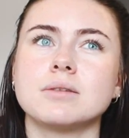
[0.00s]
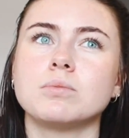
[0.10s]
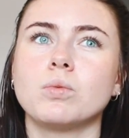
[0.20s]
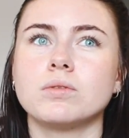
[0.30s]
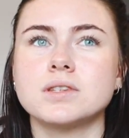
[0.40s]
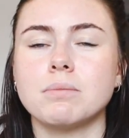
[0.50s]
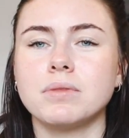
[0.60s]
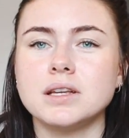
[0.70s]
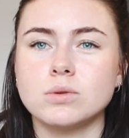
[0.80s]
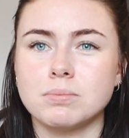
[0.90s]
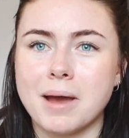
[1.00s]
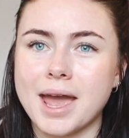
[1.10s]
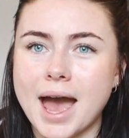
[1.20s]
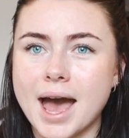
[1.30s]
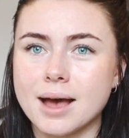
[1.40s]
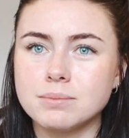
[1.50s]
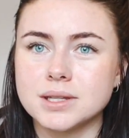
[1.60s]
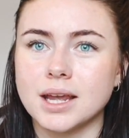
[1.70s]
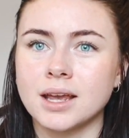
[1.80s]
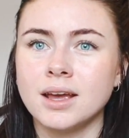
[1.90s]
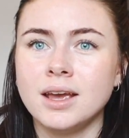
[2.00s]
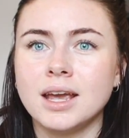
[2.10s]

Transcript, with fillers: some things with my abs, like